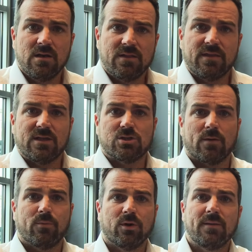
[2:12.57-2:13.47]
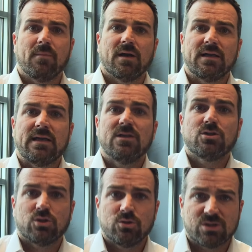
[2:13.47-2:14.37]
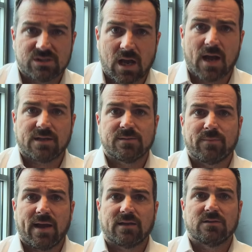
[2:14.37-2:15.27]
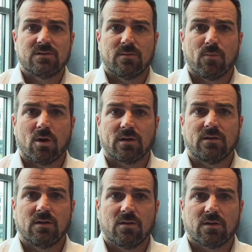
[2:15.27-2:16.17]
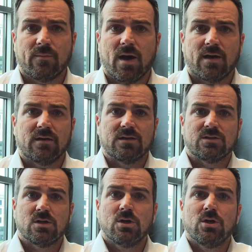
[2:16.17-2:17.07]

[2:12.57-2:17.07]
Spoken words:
then they start putting money into stocks and back into the market and other commodities.